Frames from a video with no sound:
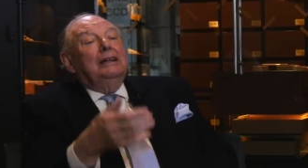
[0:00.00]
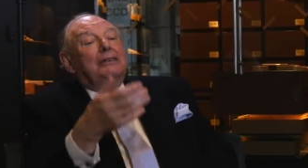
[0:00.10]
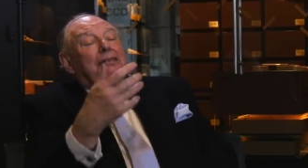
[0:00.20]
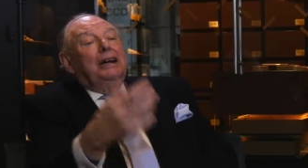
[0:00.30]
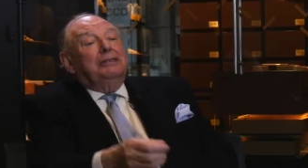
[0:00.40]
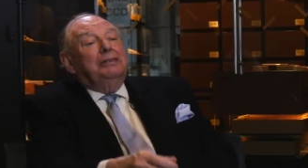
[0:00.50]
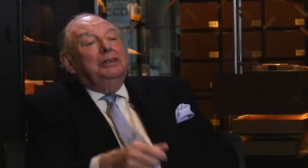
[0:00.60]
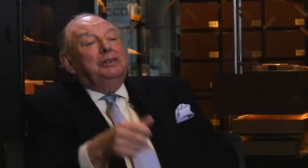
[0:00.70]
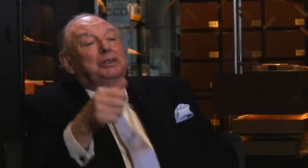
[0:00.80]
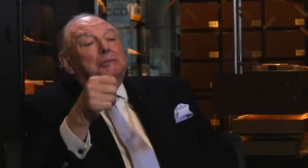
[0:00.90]
The factory
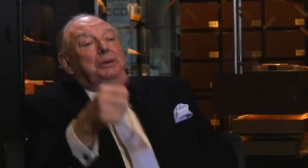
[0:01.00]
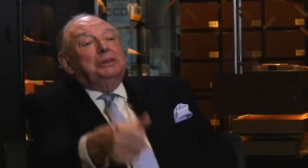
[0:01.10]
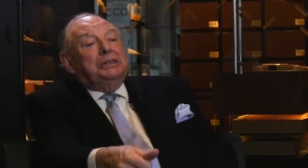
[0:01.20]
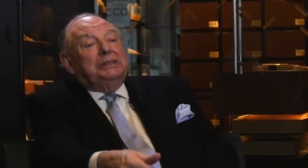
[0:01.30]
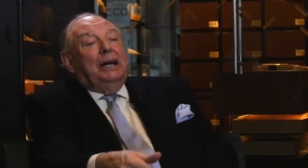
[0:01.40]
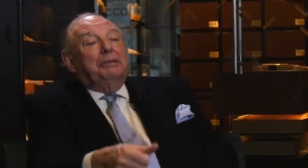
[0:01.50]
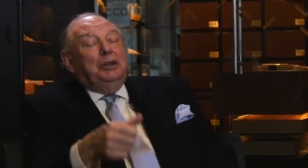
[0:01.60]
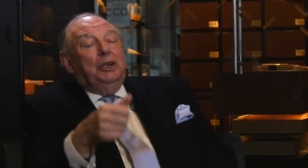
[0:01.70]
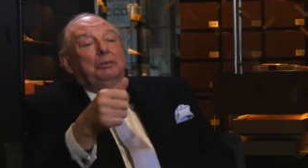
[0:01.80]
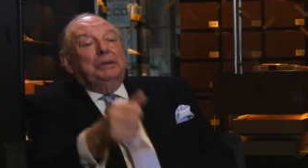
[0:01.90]
used to put stamp,
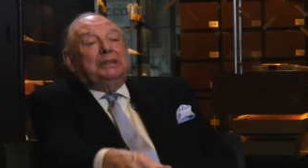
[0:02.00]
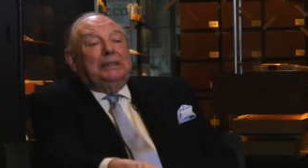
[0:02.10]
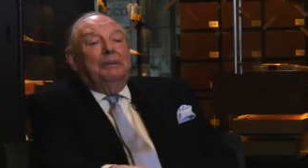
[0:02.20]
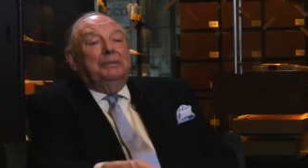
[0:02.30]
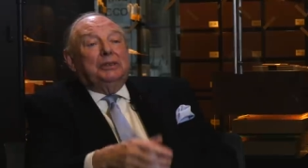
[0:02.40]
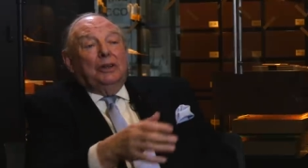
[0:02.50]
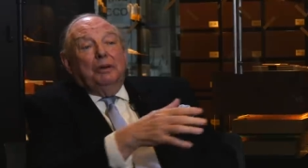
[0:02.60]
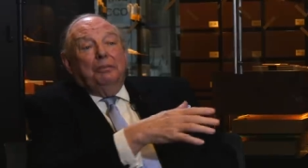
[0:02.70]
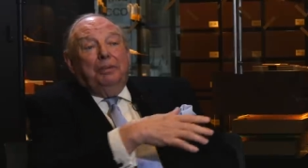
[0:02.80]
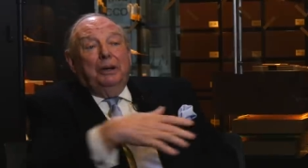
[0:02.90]
Cuban stamps on
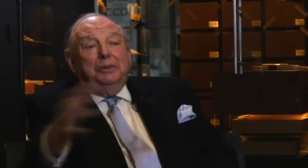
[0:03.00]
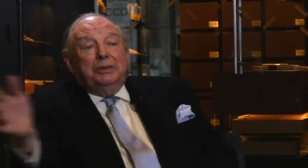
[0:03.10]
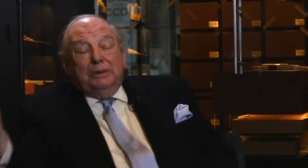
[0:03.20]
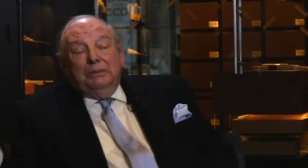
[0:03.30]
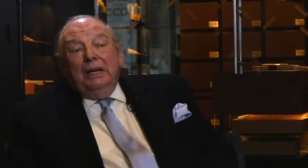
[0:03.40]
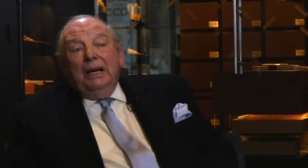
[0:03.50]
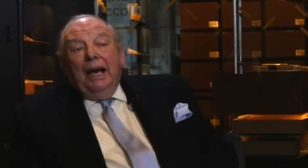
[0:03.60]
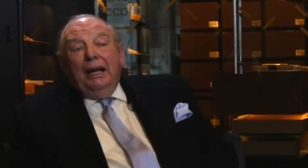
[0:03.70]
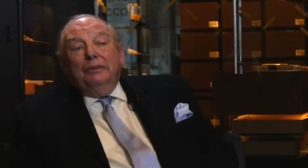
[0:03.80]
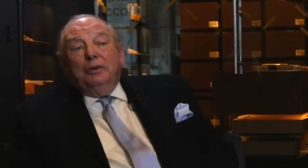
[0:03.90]
and post them.
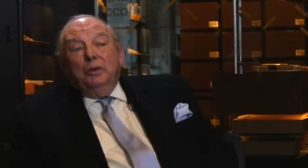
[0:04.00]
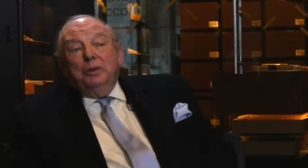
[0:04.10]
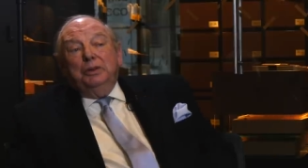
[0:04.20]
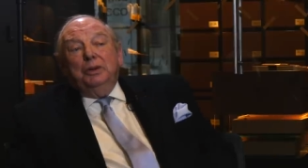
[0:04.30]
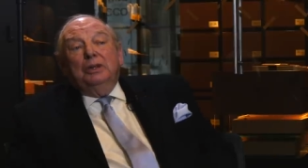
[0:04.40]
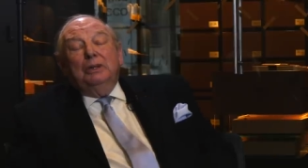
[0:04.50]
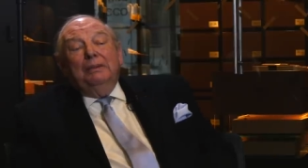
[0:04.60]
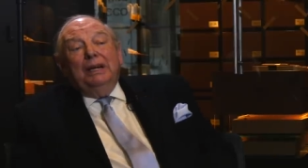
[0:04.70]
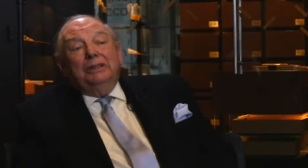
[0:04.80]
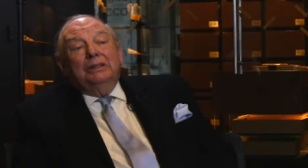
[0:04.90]
And of course, you can
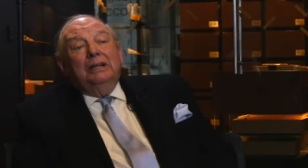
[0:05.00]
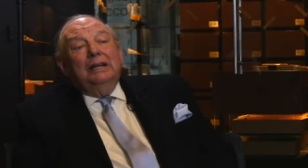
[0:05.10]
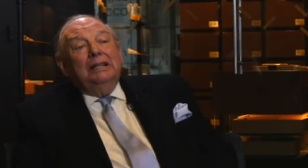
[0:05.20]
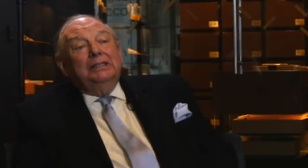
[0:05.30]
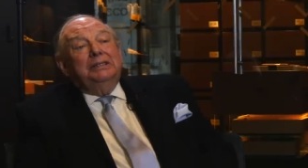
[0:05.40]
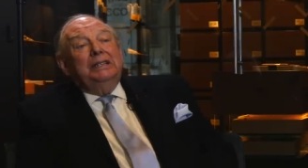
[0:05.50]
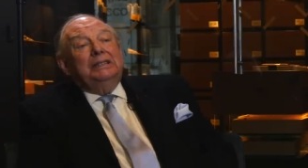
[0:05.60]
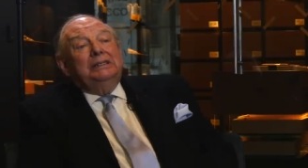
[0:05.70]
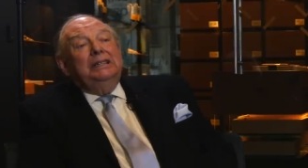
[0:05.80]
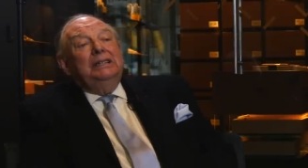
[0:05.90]
imagine
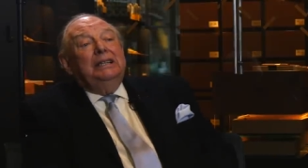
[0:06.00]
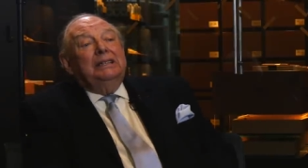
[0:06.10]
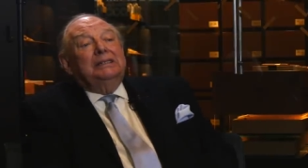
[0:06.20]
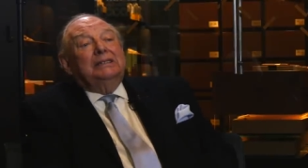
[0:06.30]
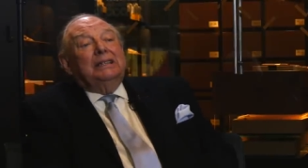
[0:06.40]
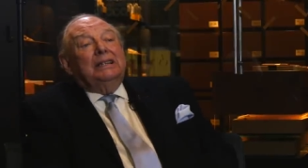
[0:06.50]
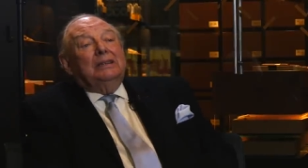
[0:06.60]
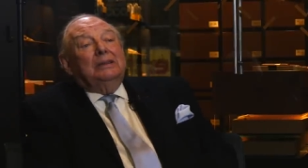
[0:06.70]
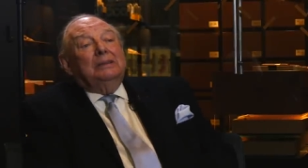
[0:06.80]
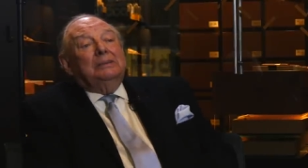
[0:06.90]
60 years
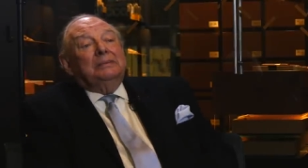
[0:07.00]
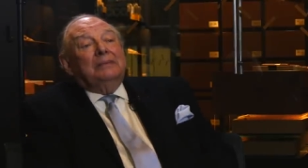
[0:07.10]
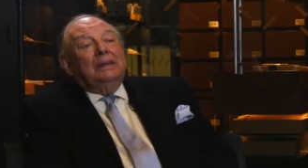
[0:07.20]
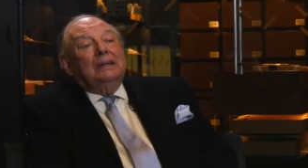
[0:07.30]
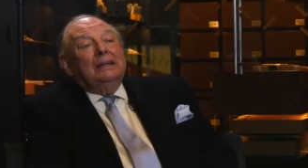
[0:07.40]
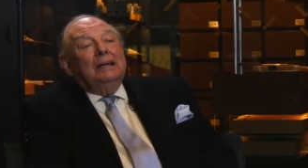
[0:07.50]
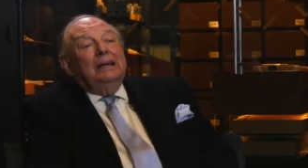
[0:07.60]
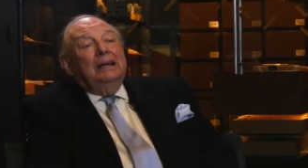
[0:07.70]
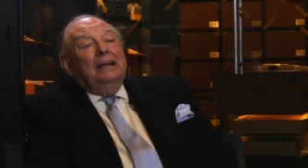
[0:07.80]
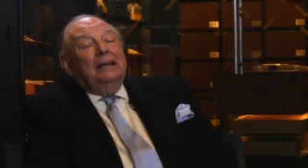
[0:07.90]
ago, yeah.
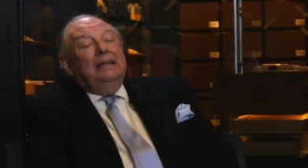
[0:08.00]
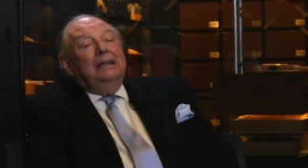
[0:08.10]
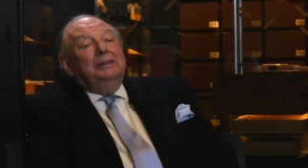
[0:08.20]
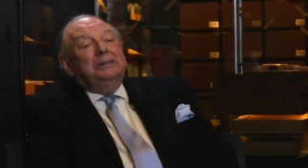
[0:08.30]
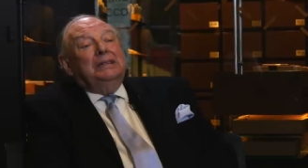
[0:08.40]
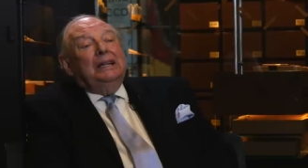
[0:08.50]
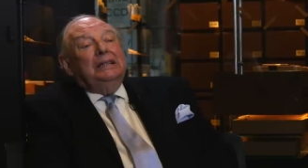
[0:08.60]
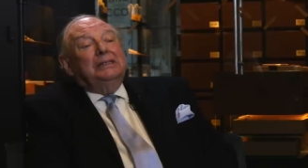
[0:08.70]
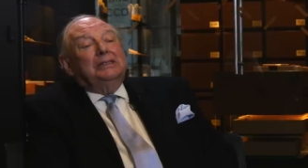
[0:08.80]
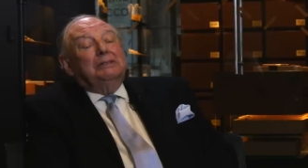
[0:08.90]
in those
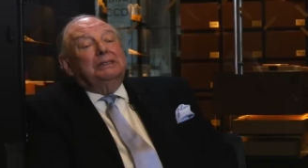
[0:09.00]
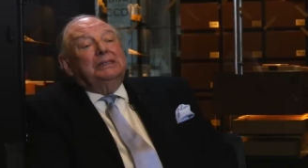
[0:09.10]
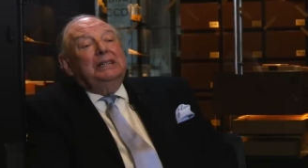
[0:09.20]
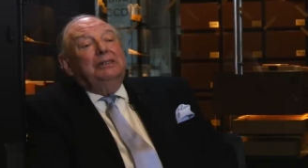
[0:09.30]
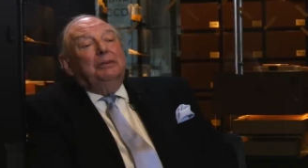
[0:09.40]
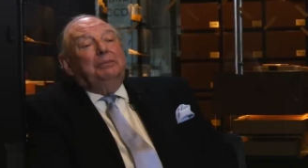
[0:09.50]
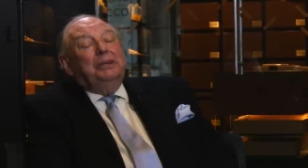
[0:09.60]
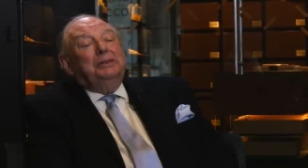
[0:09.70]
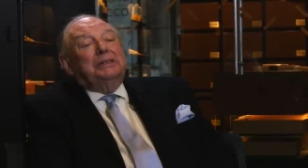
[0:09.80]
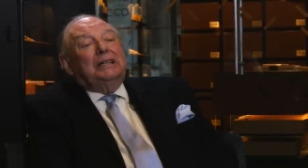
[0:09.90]
days, to receive a
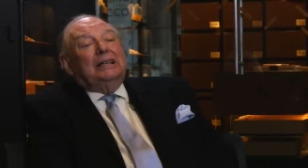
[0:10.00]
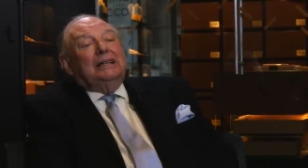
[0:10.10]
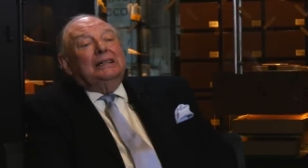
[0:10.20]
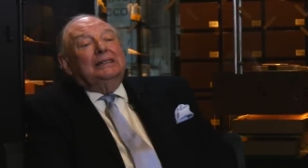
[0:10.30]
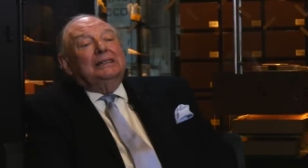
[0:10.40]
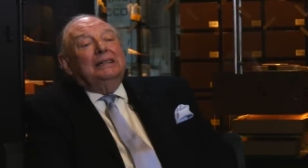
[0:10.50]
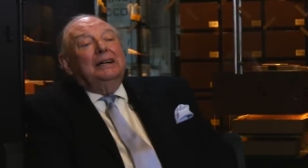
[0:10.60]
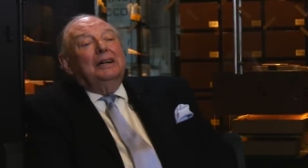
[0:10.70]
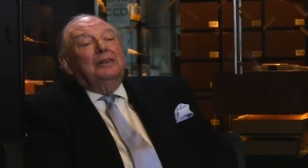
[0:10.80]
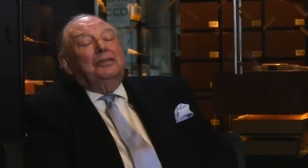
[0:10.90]
postcard
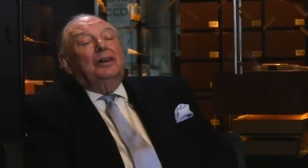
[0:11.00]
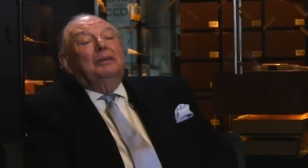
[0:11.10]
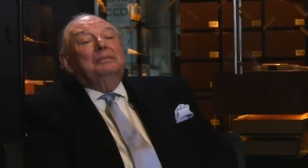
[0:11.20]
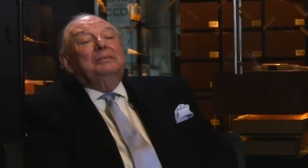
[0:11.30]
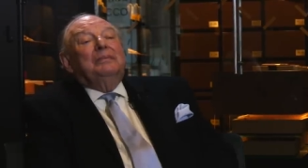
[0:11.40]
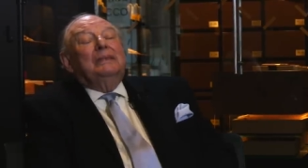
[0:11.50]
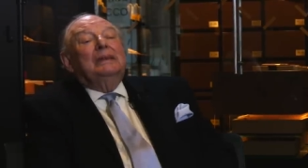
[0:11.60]
from